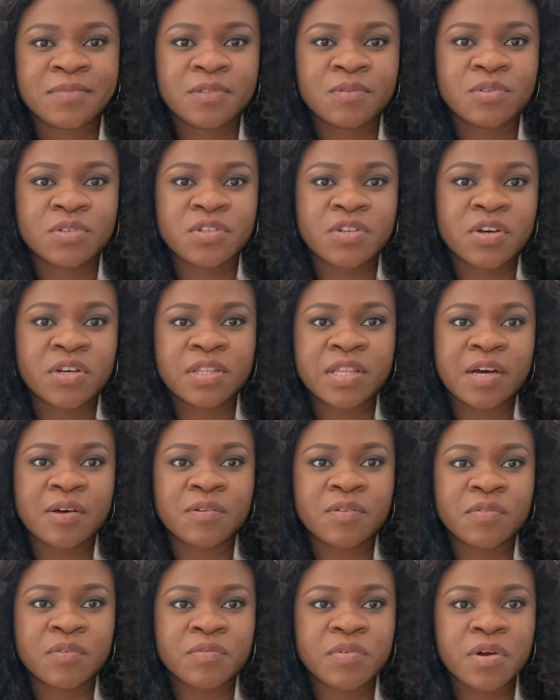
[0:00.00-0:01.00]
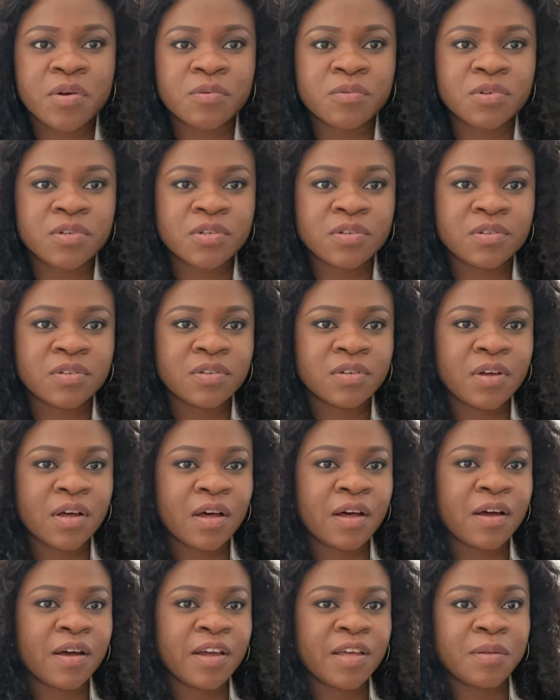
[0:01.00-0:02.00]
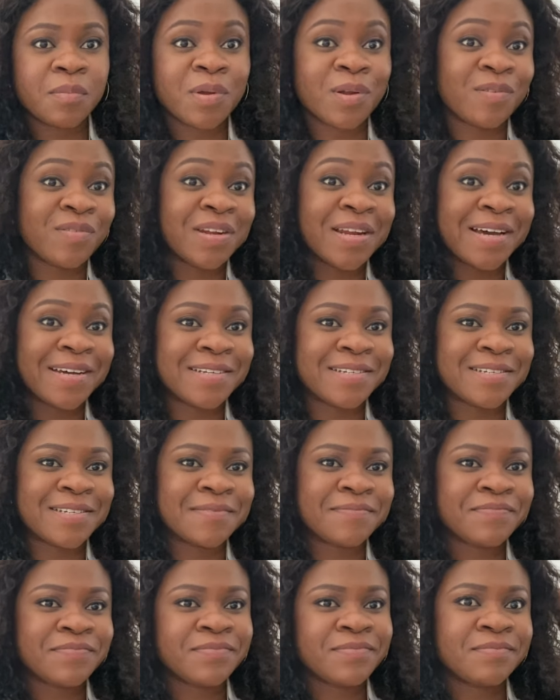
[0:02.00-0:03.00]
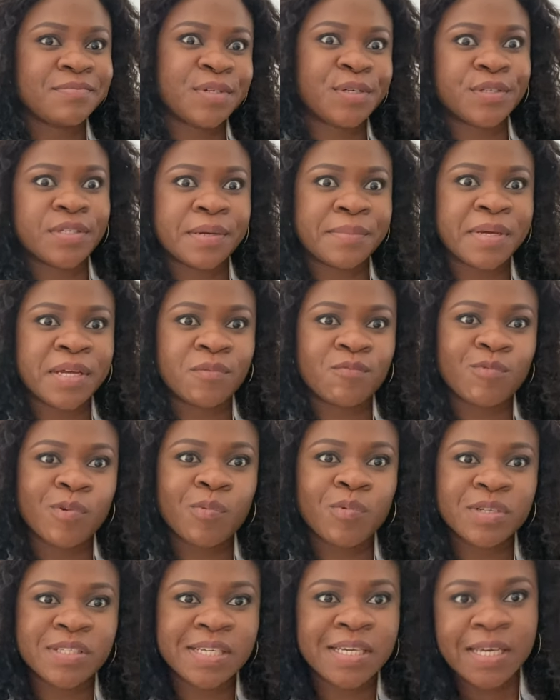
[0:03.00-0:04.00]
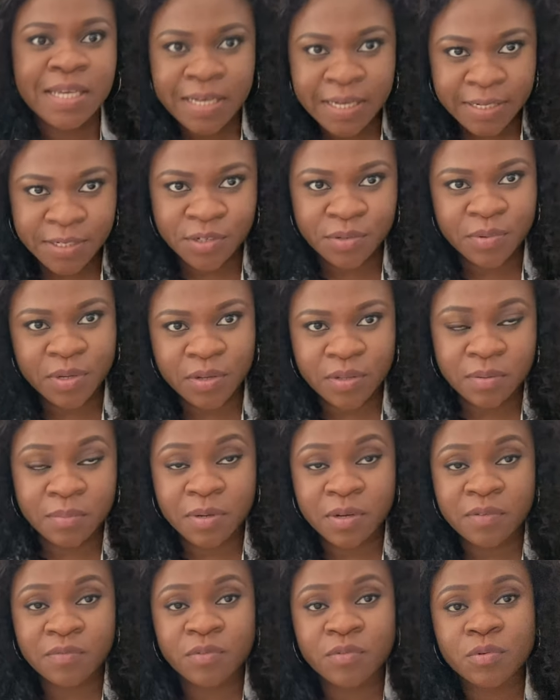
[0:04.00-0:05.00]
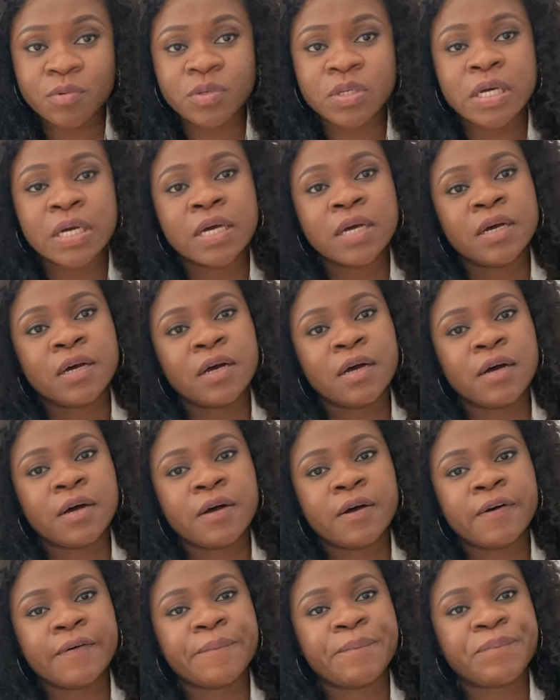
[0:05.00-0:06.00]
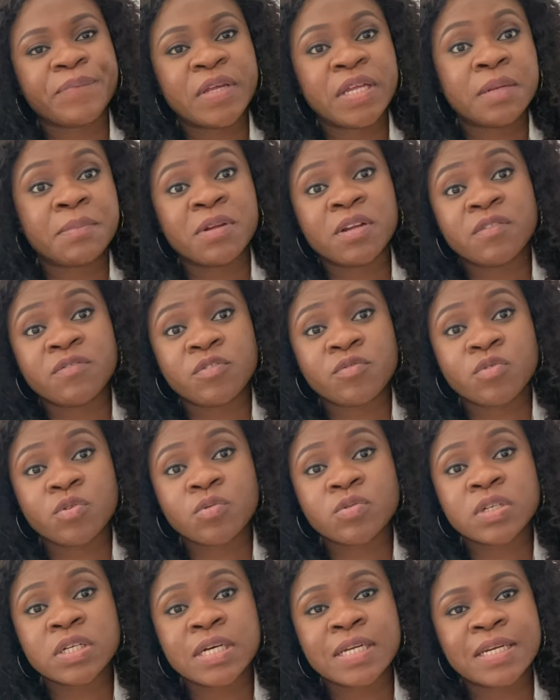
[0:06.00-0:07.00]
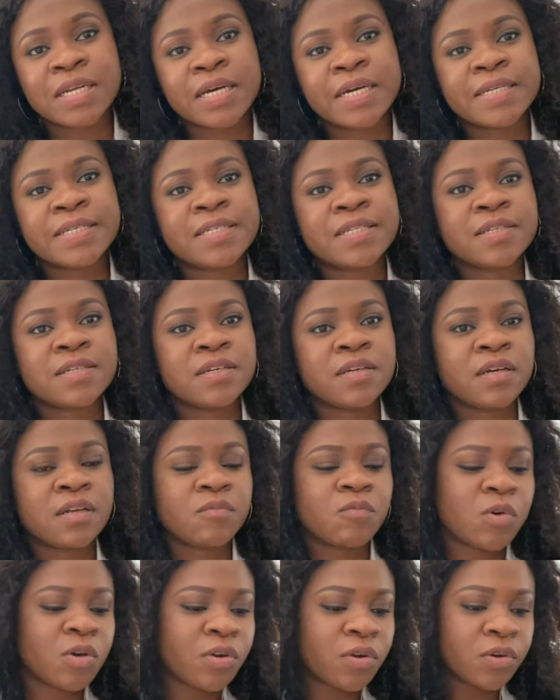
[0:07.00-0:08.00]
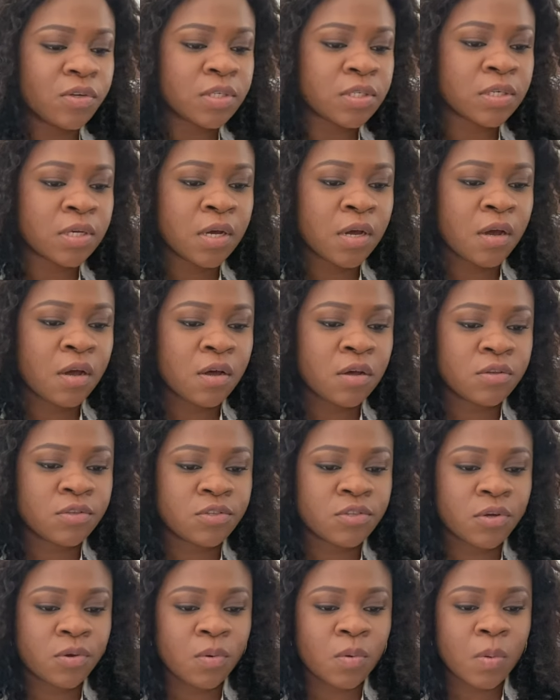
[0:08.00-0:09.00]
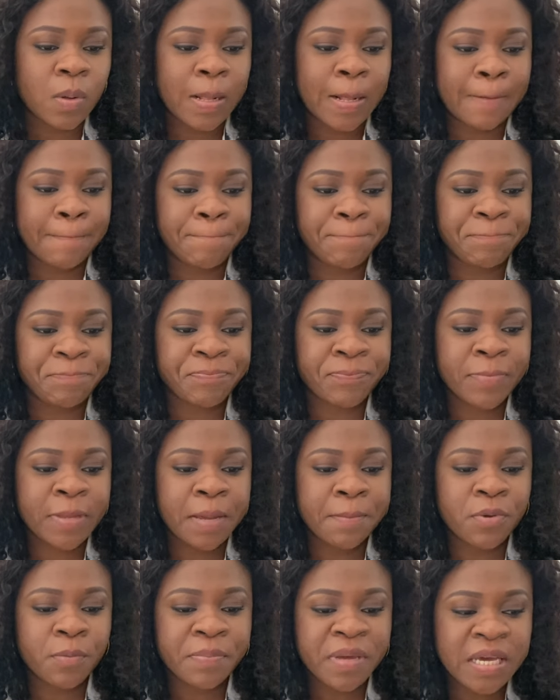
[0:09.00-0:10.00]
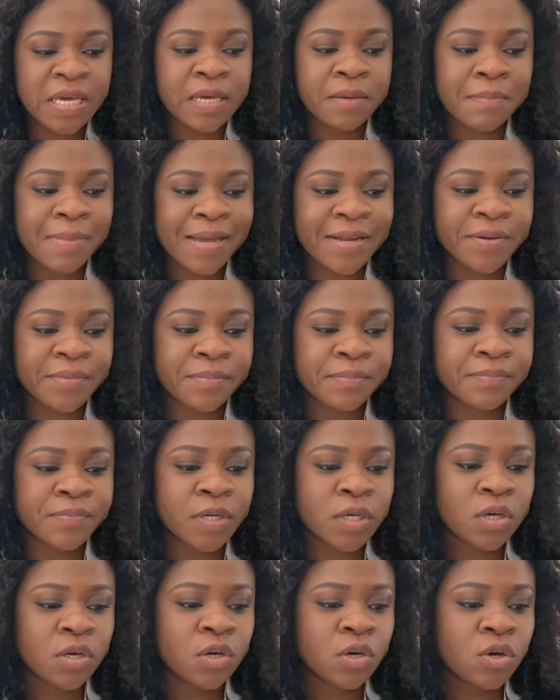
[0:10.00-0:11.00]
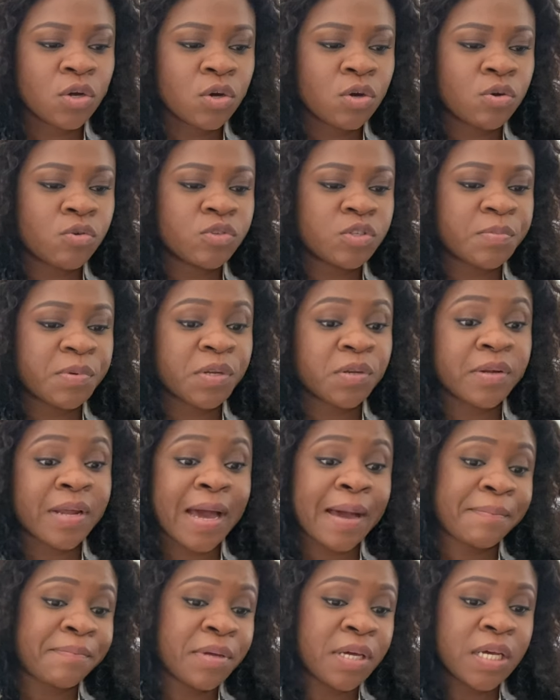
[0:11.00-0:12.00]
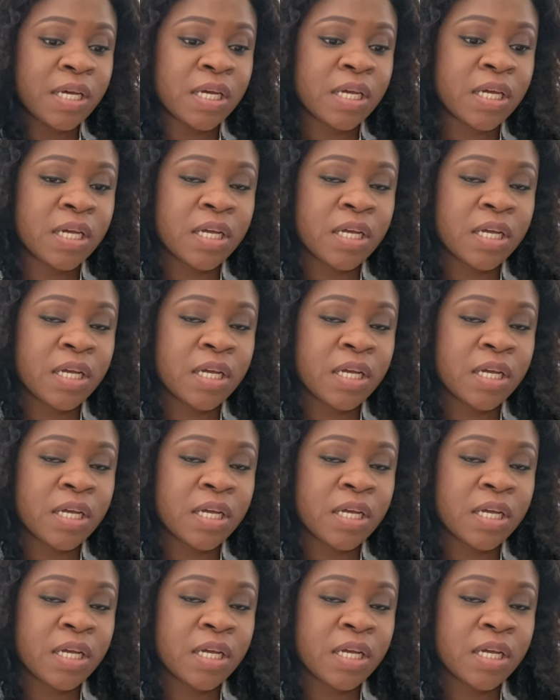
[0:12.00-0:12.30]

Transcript: was knocked down on the road uh, in the middle of the night? Because I mean, what was the kid doing on the middle of the road, um, in the middle of the road at night and whatnot? So, um, but Pinky Madam, who's been unhappy,